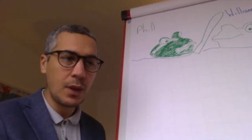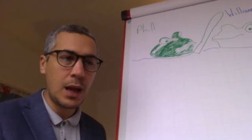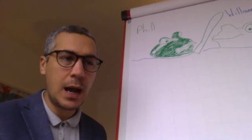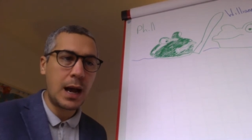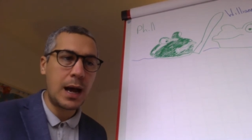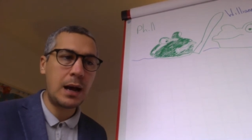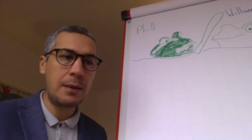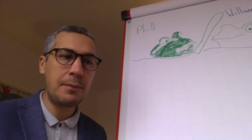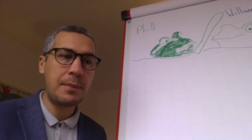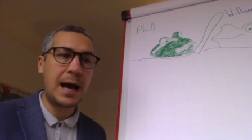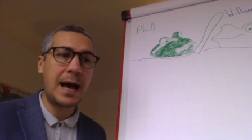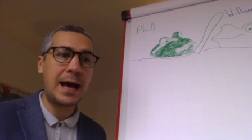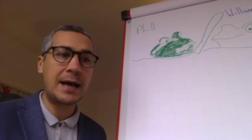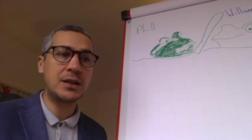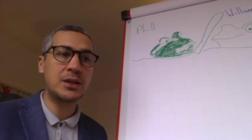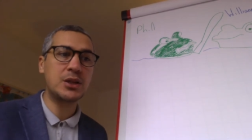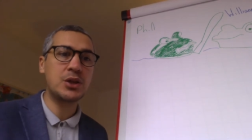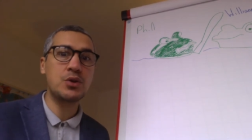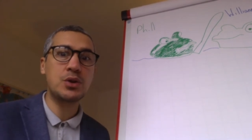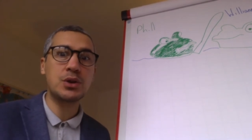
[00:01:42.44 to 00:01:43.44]
Um, and
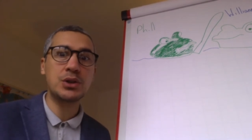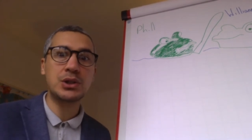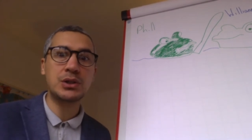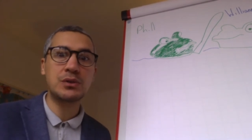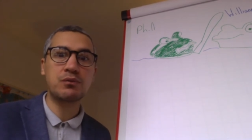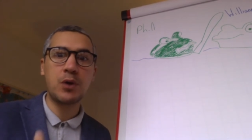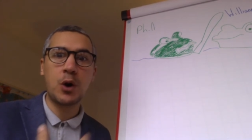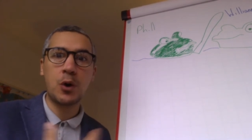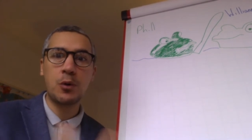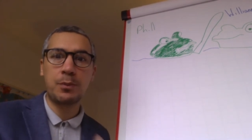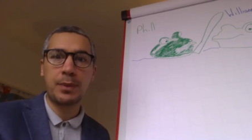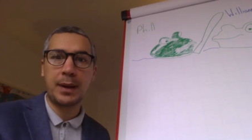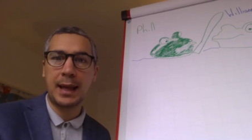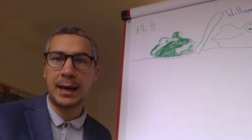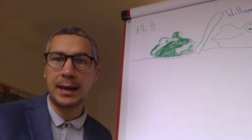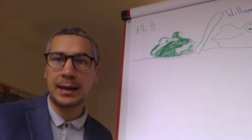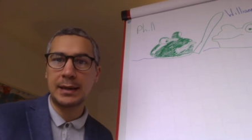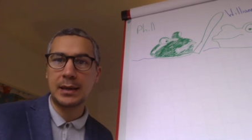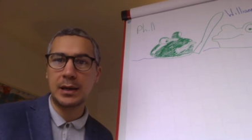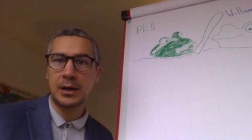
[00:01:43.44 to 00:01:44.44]
you could just role
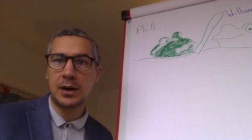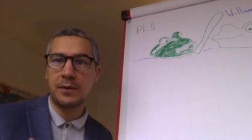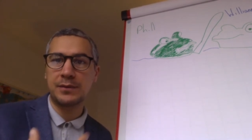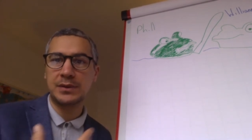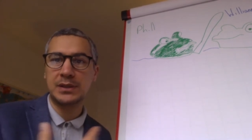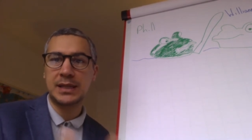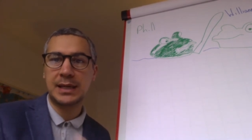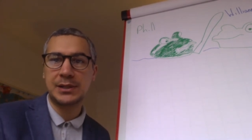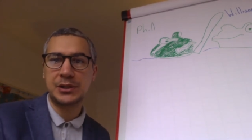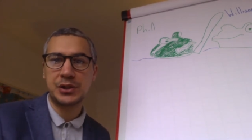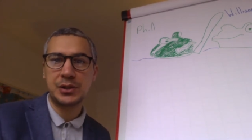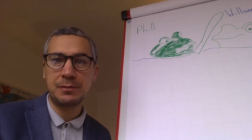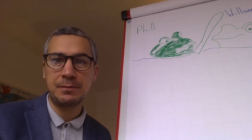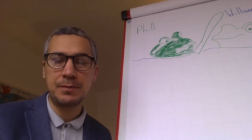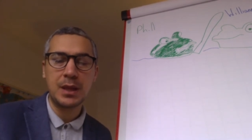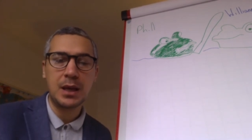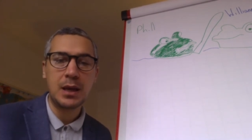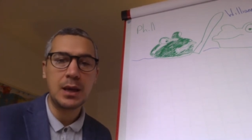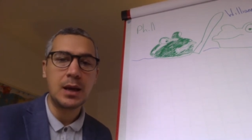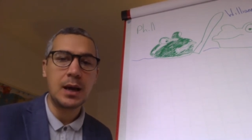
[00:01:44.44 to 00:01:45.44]
play a conversation.
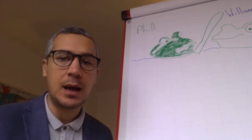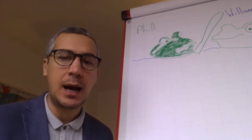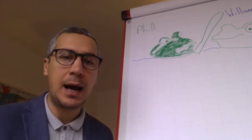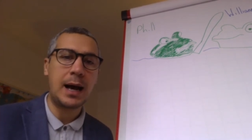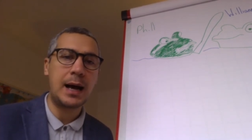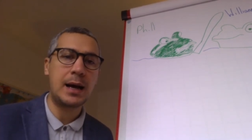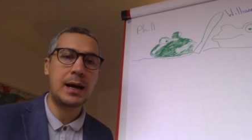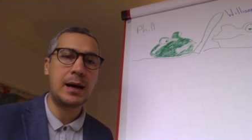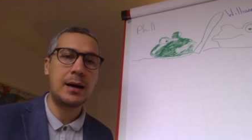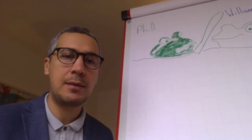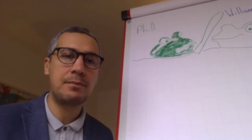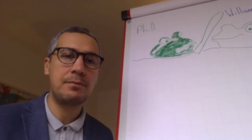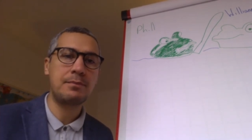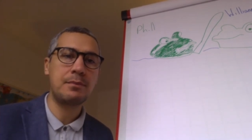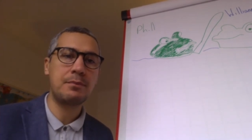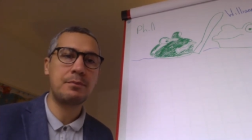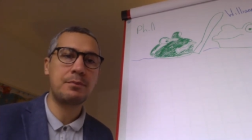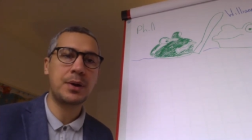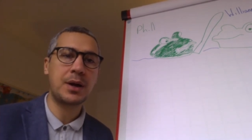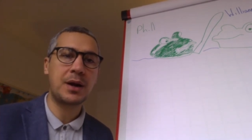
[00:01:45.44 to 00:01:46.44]

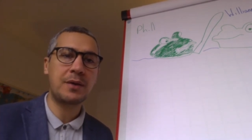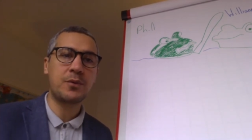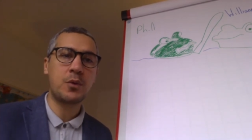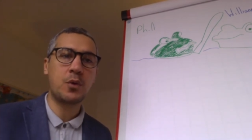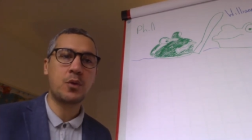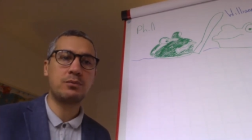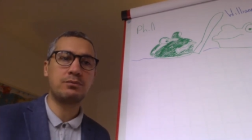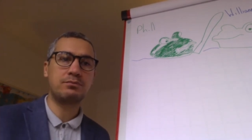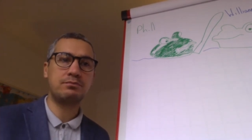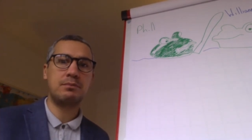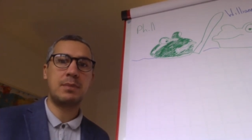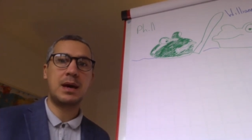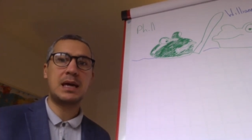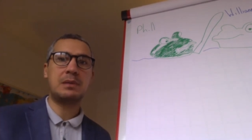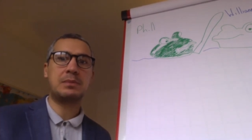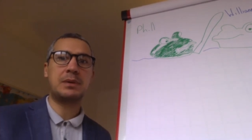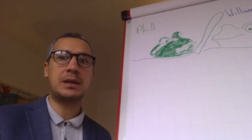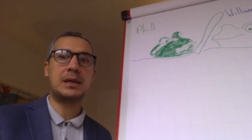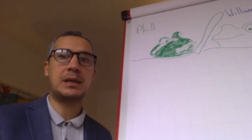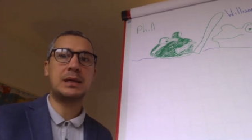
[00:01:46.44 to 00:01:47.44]
Um, but I thought
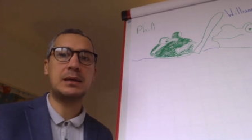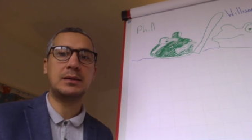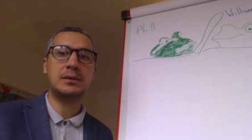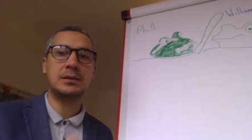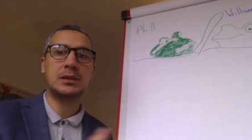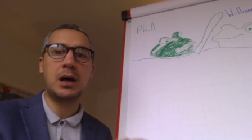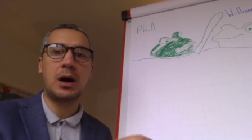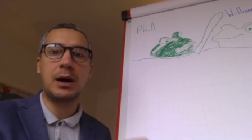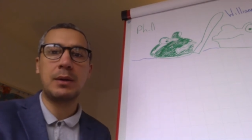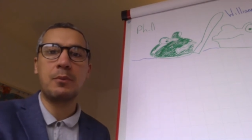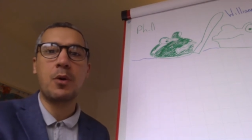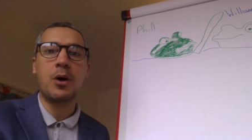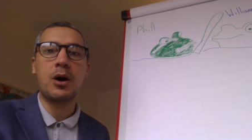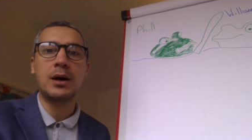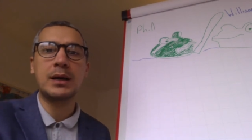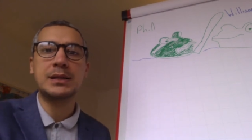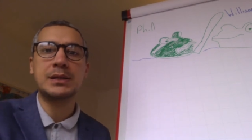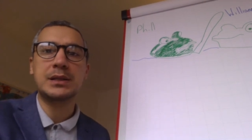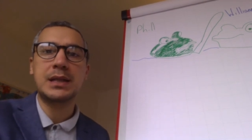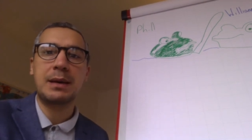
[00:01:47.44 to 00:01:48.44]
maybe time
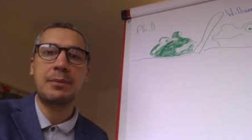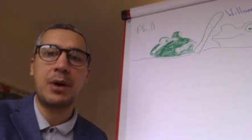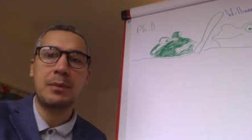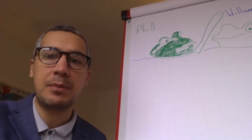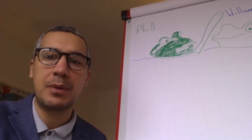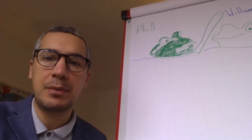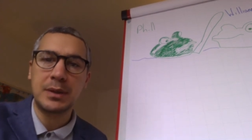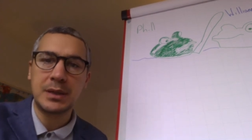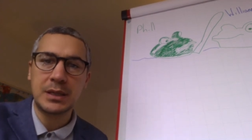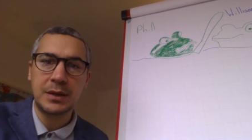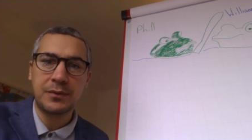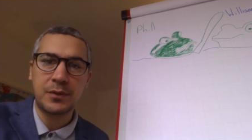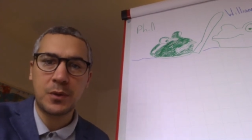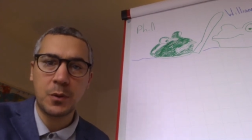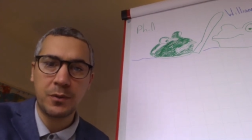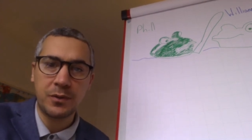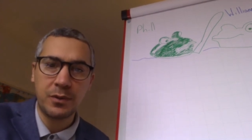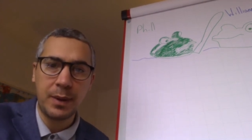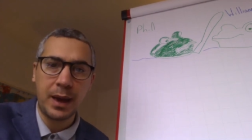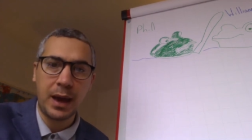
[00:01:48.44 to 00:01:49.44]
wise that might be a bit
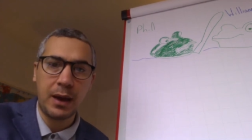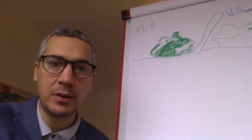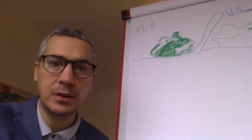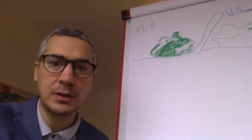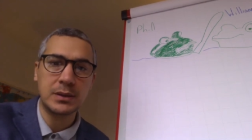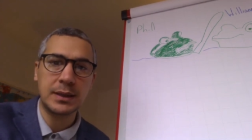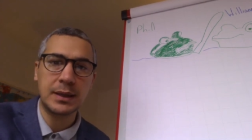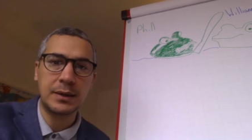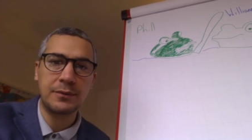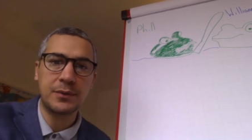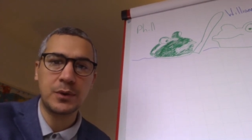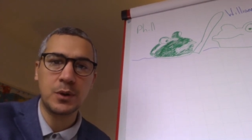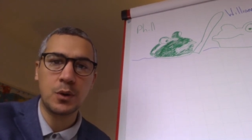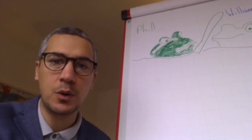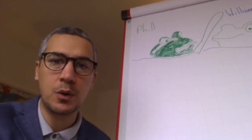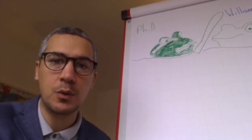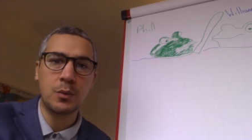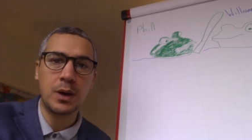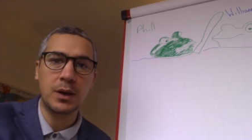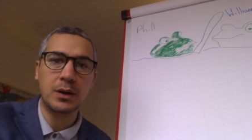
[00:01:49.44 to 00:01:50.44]
difficult for parents if
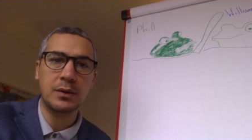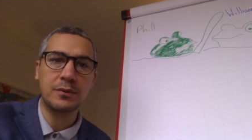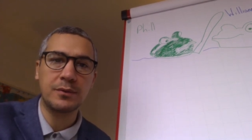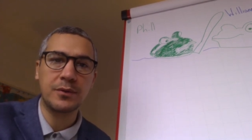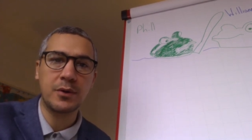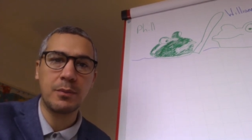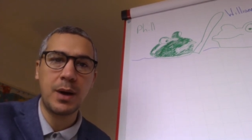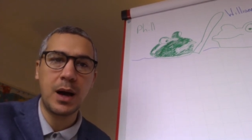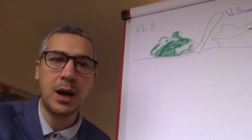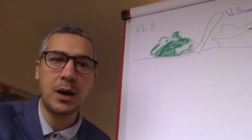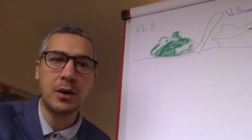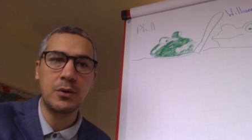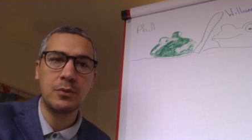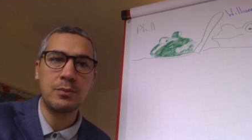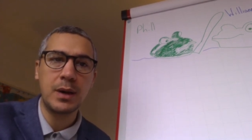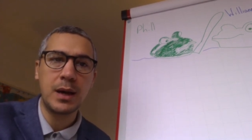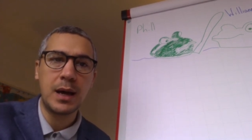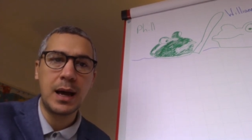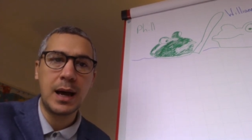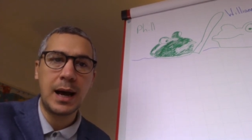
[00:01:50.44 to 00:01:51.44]
you're working from home
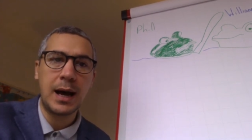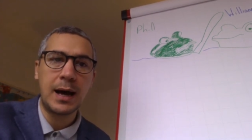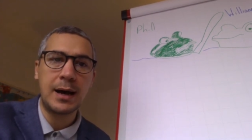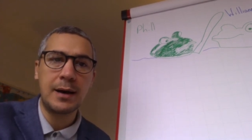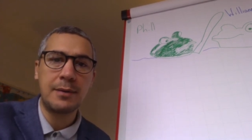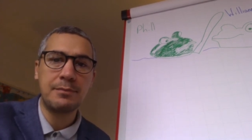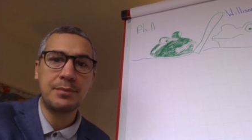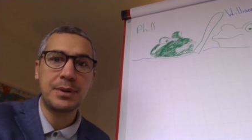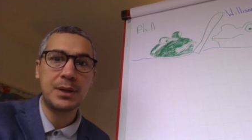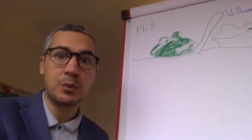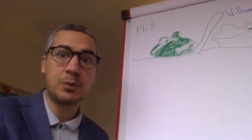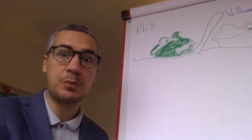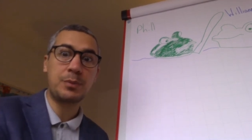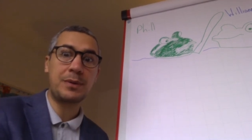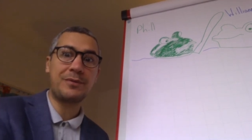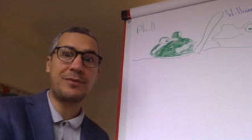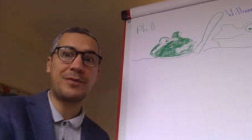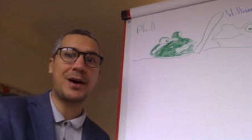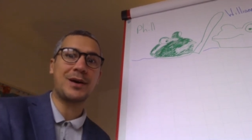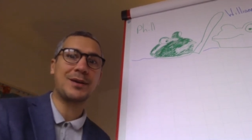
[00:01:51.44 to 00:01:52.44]
um, but it would be
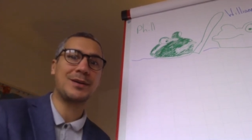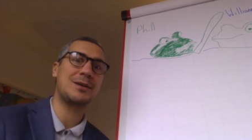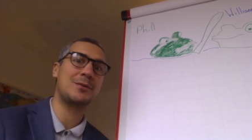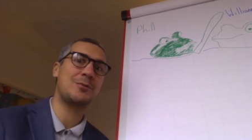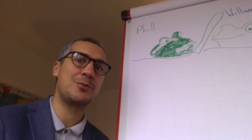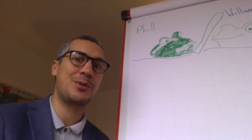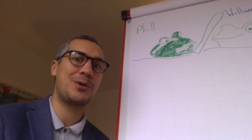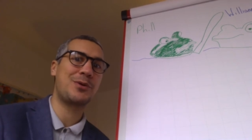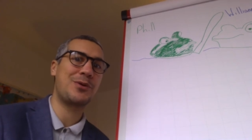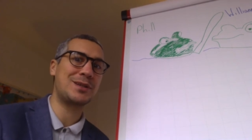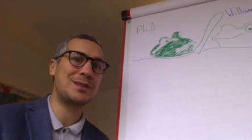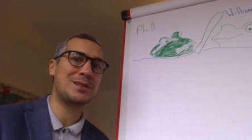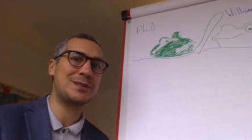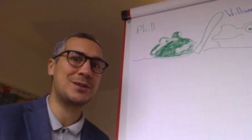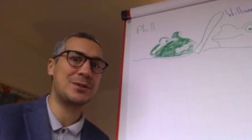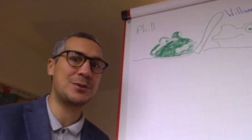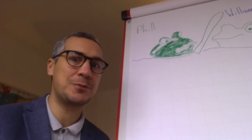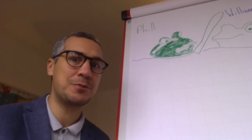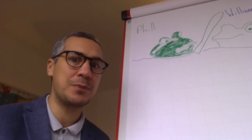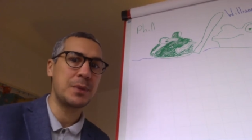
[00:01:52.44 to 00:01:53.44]
fun. It would be great
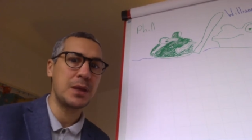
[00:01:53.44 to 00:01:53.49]
to do.